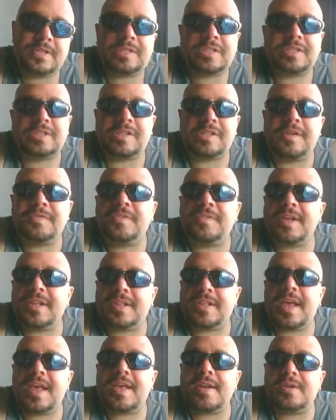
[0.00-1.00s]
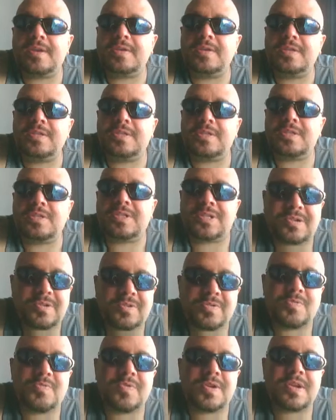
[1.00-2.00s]
Stuff like that is
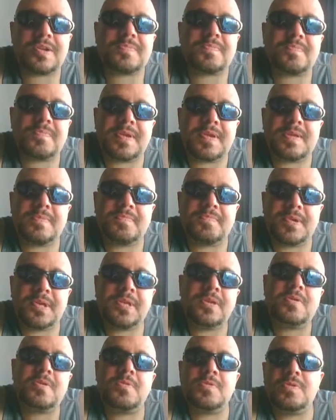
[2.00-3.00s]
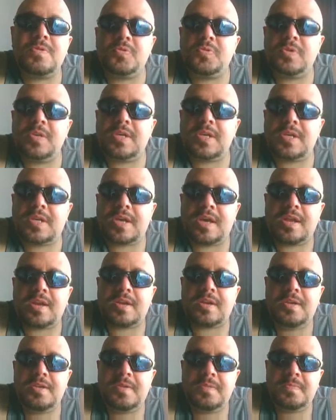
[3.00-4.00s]
what made Bingo unique
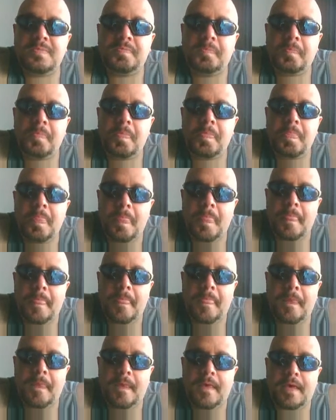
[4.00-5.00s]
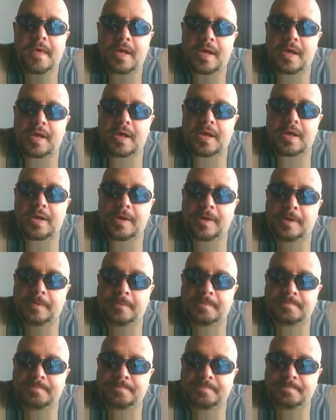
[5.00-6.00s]
and
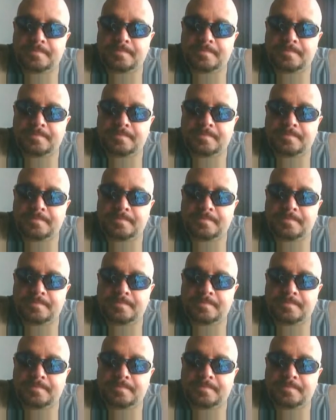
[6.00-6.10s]
uh,